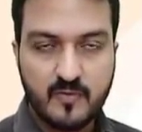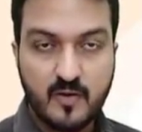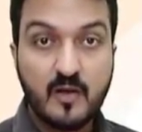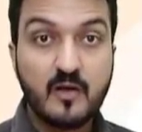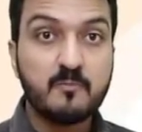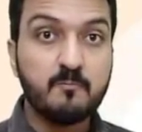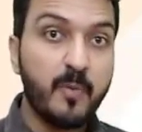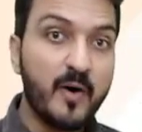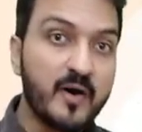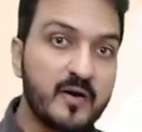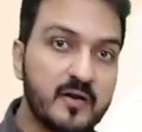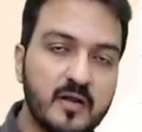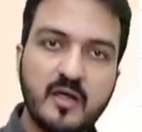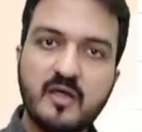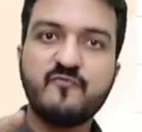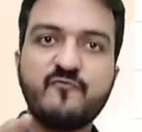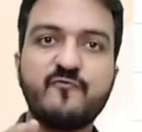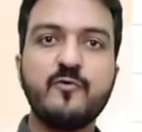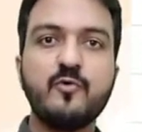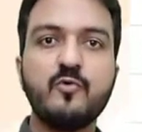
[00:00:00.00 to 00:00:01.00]
But
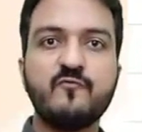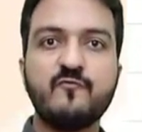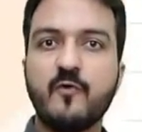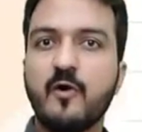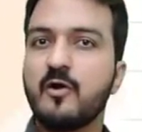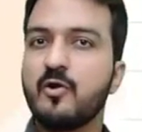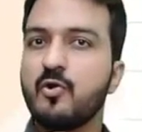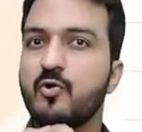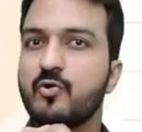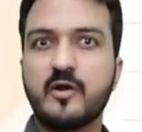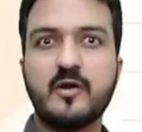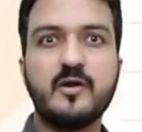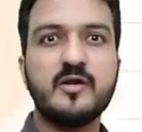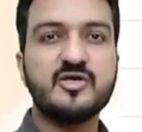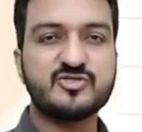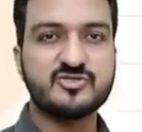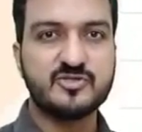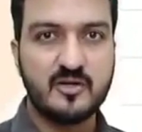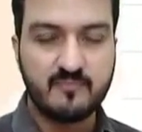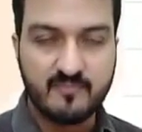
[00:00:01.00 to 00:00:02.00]
if you follow
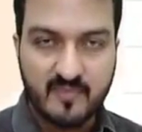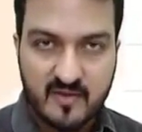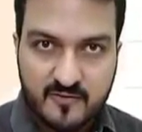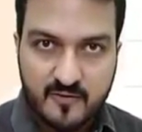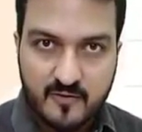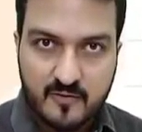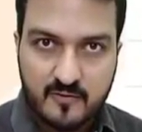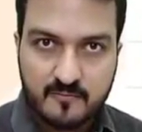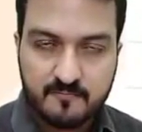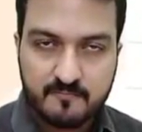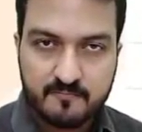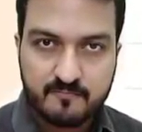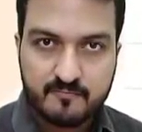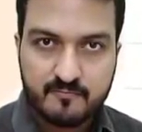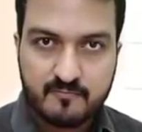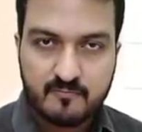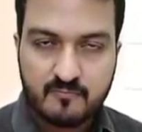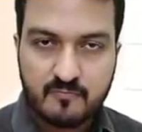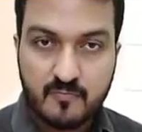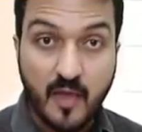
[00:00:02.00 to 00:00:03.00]
traditional method,
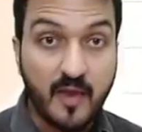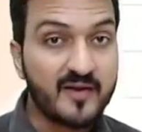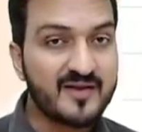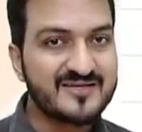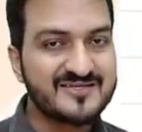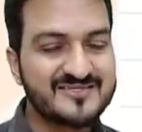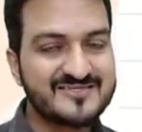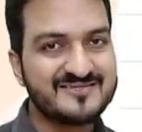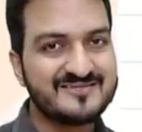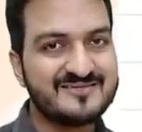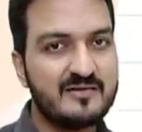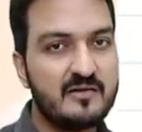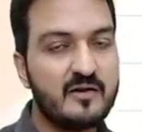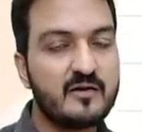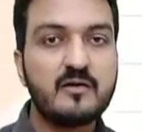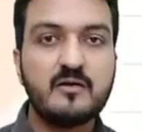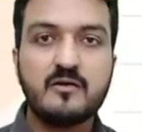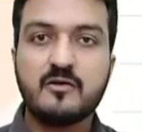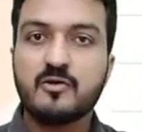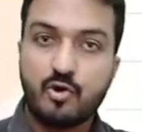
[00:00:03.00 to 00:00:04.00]
it is
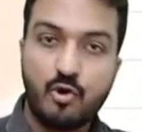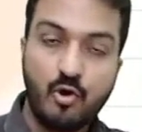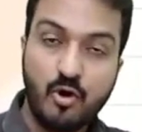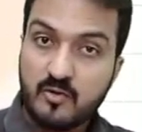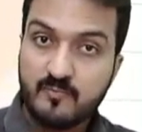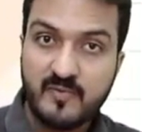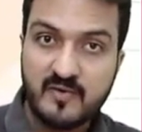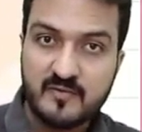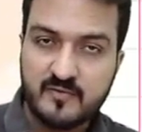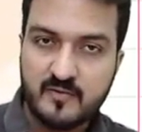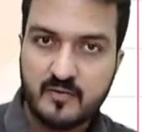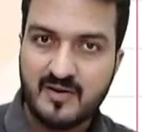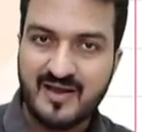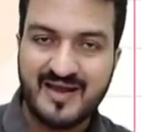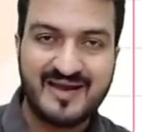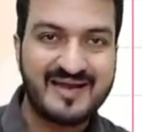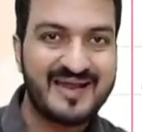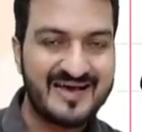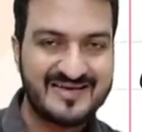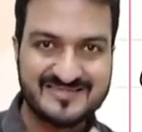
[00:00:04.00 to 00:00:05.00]
little wrong method, it
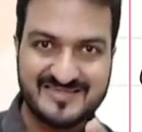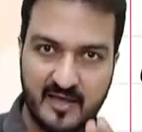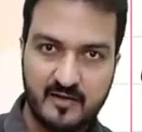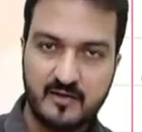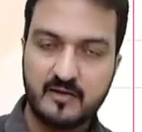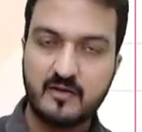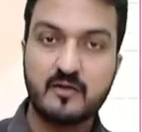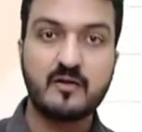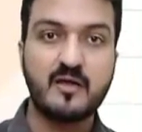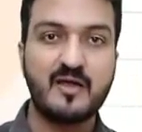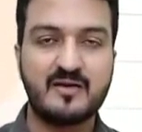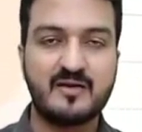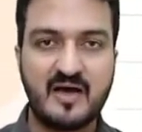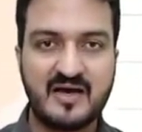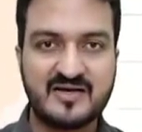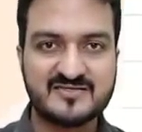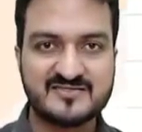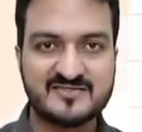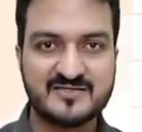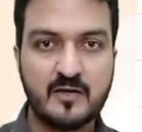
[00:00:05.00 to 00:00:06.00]
has error, it
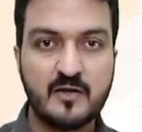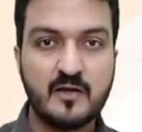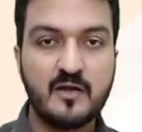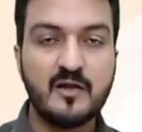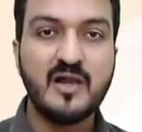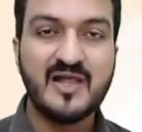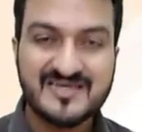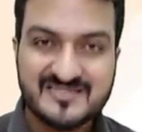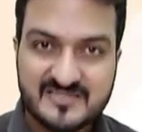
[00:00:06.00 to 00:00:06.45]
has less